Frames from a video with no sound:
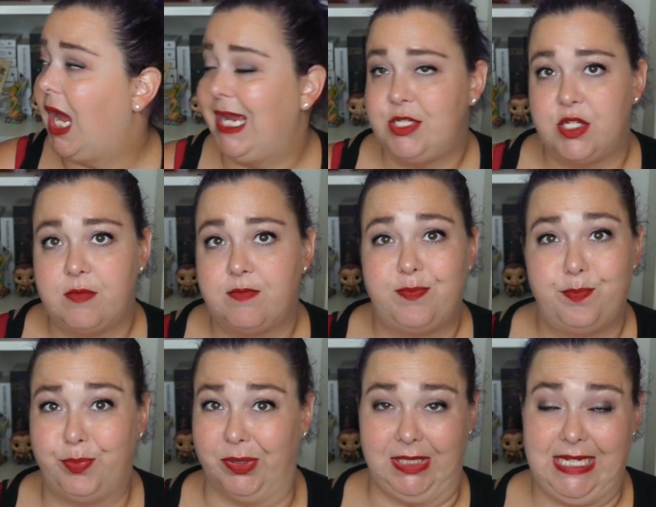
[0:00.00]
I
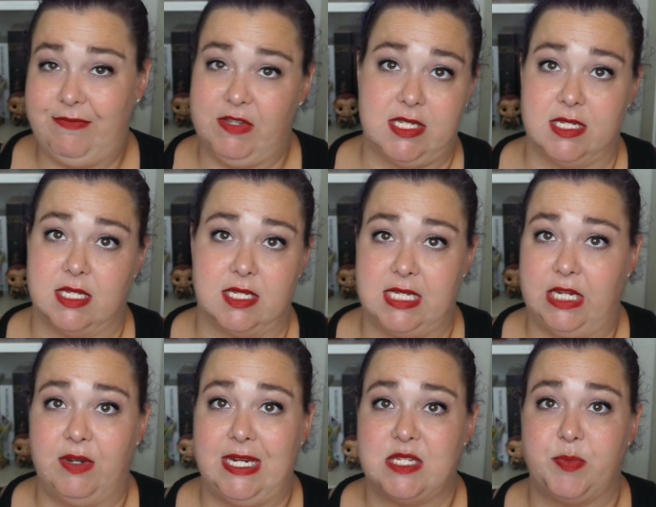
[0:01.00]
believe this is a
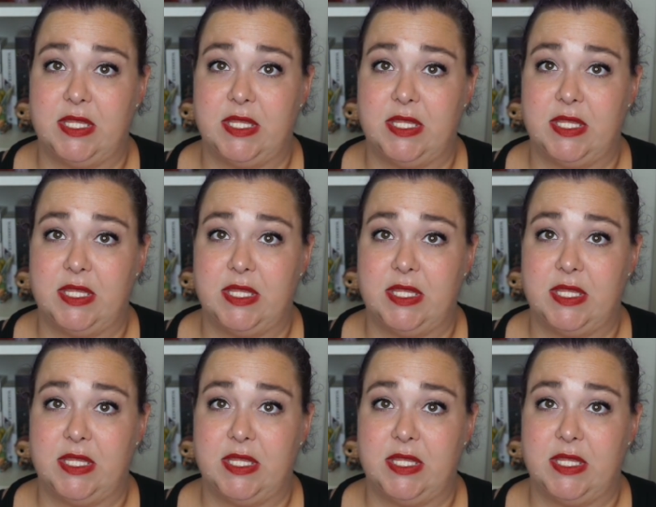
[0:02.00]
series,